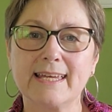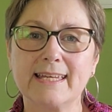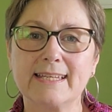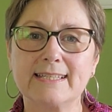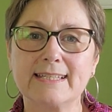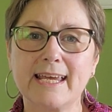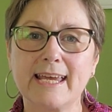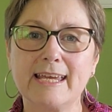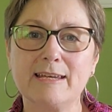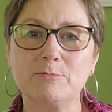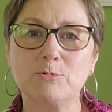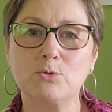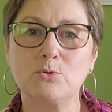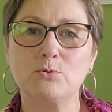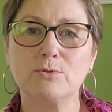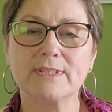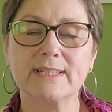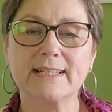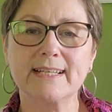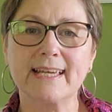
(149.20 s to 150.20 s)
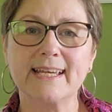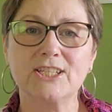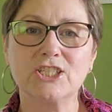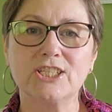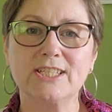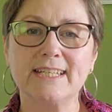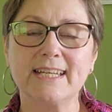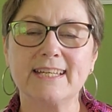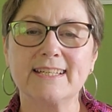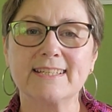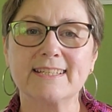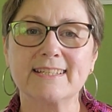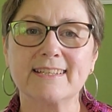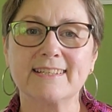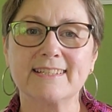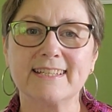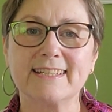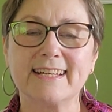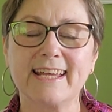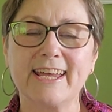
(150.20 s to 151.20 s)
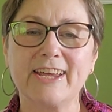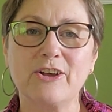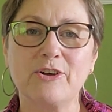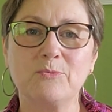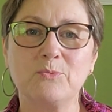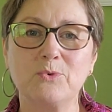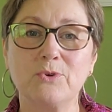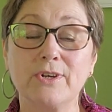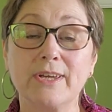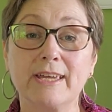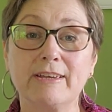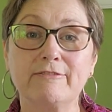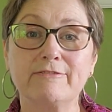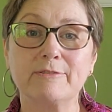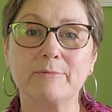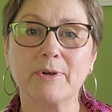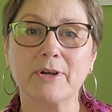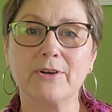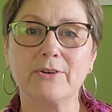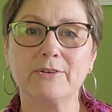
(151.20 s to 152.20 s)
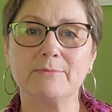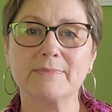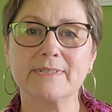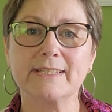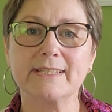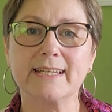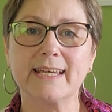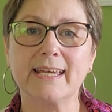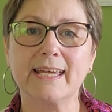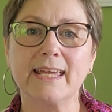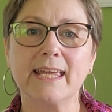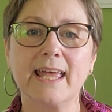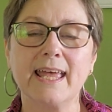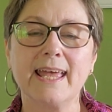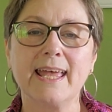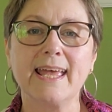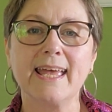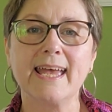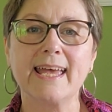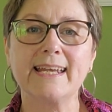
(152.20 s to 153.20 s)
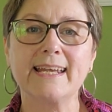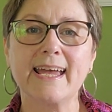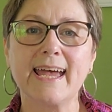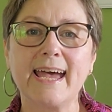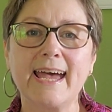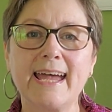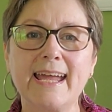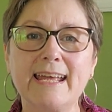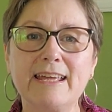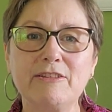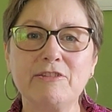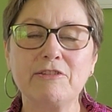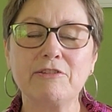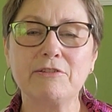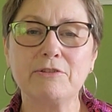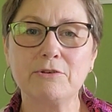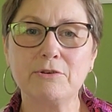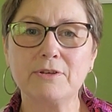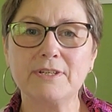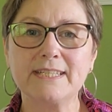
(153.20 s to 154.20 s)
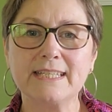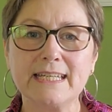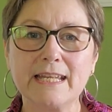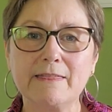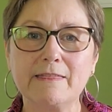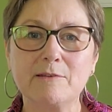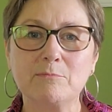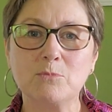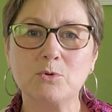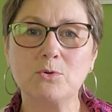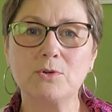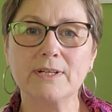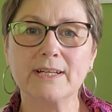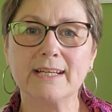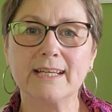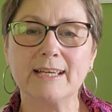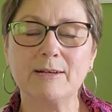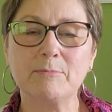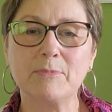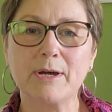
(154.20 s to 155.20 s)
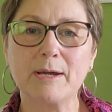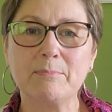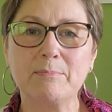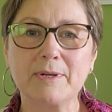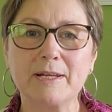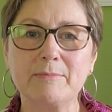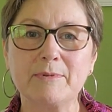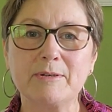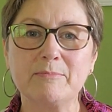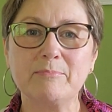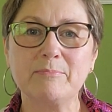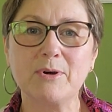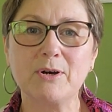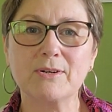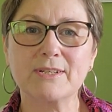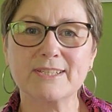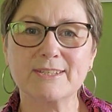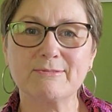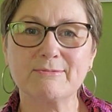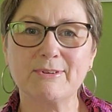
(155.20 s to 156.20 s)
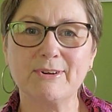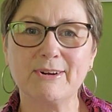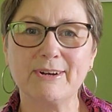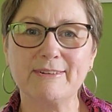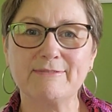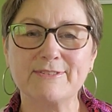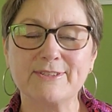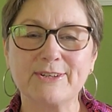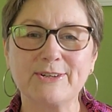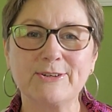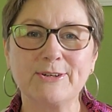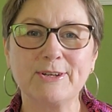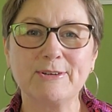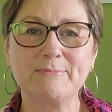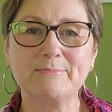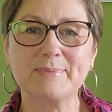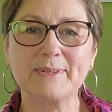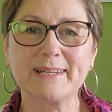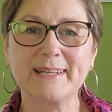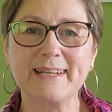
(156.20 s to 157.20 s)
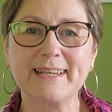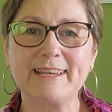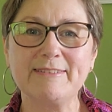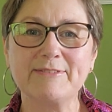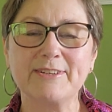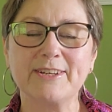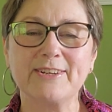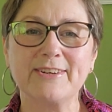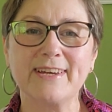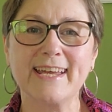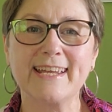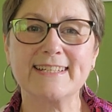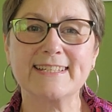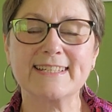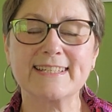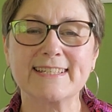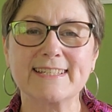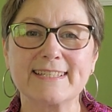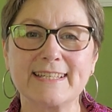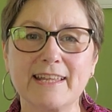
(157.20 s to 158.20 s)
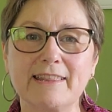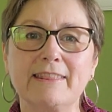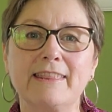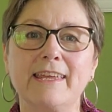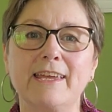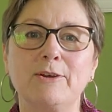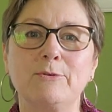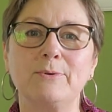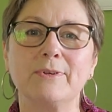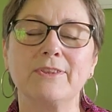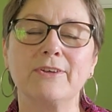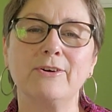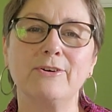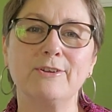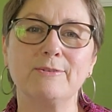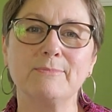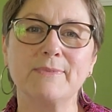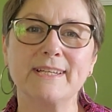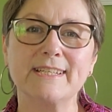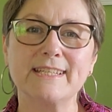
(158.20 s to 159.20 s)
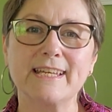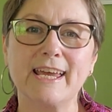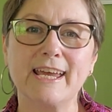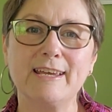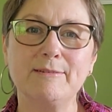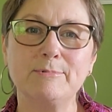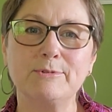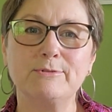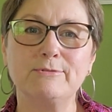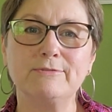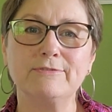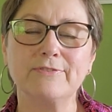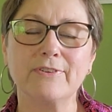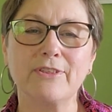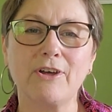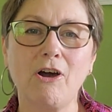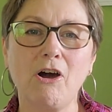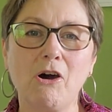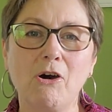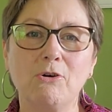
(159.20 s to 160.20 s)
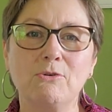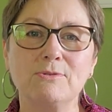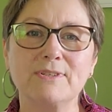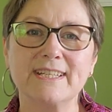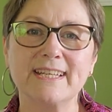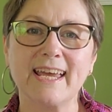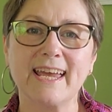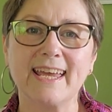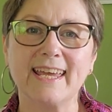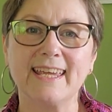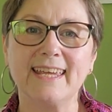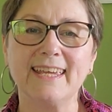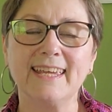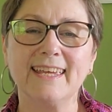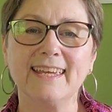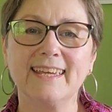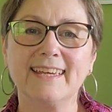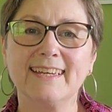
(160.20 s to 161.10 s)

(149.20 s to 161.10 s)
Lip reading: table / desk today. I'm working from home today, and at 8:30 in the morning my blimmin' box arrived. I couldn't believe it, and I had to sit there with it on my table for the whole day